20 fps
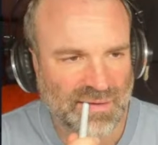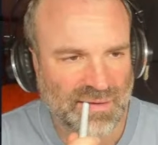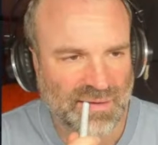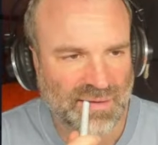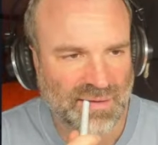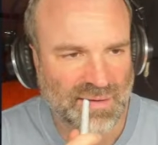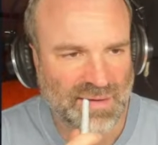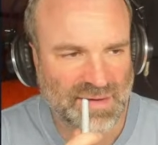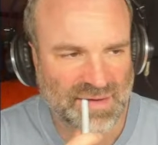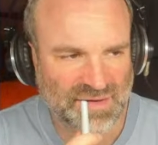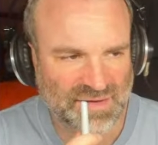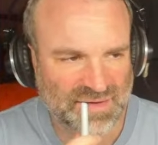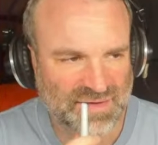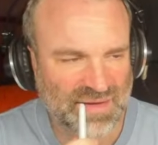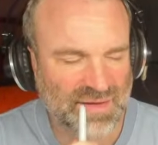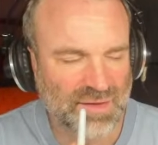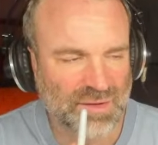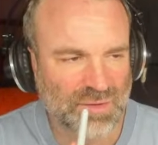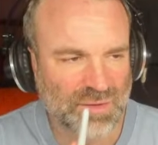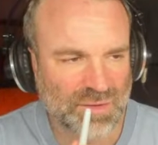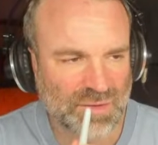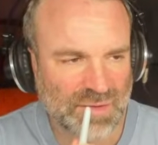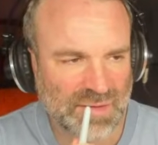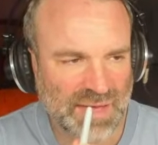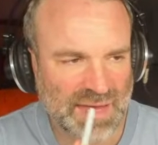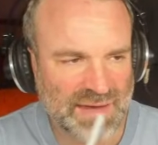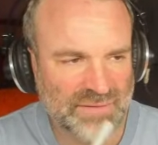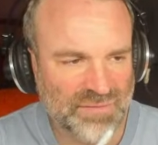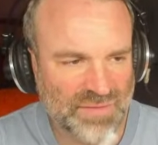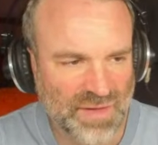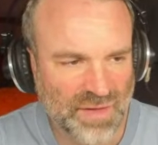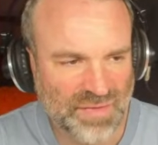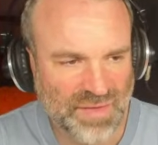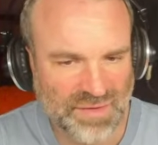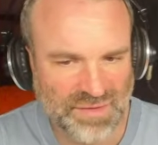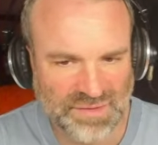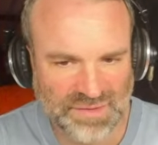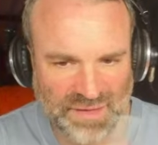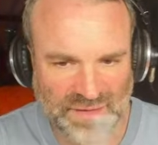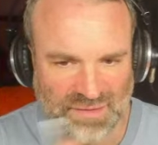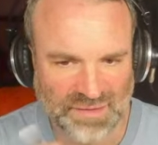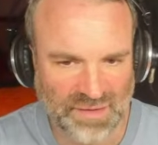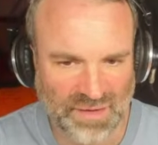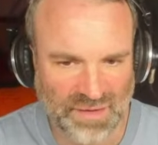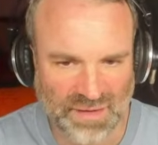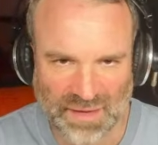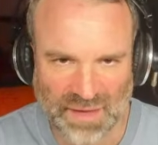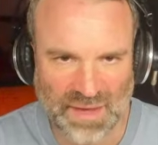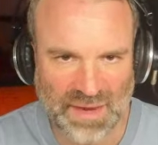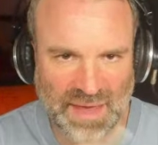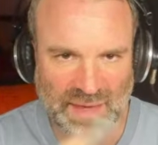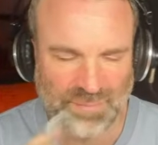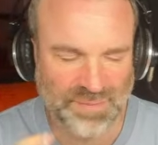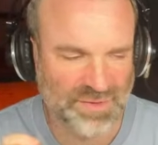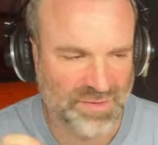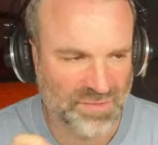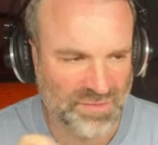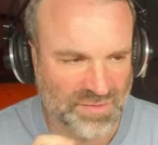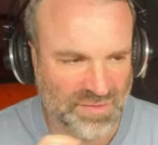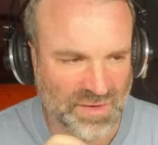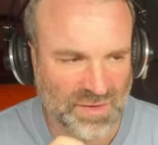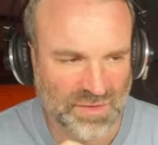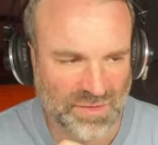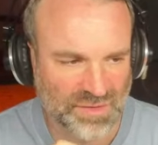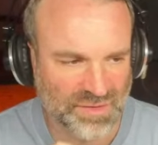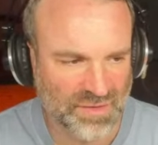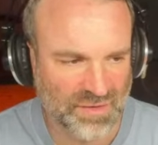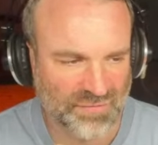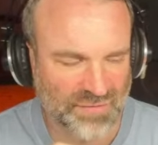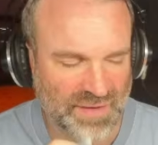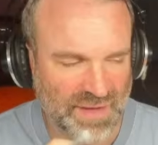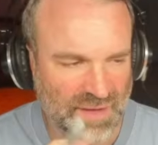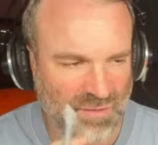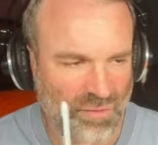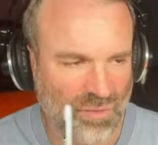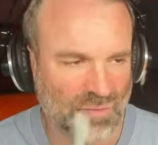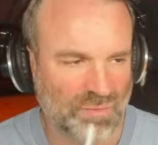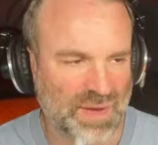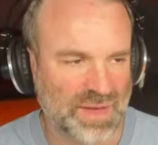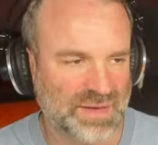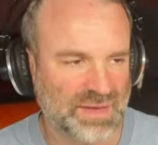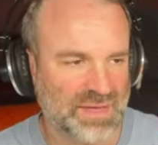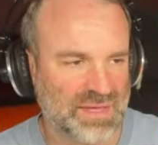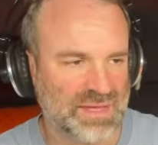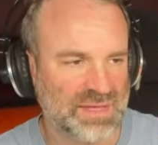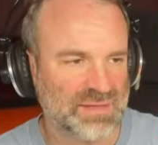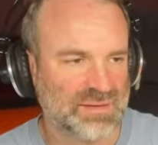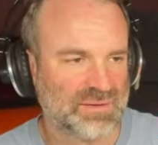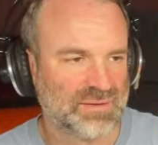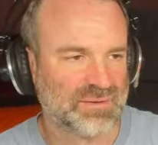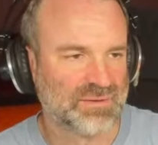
it's still, even though there's like an absolute ton of stuff here already,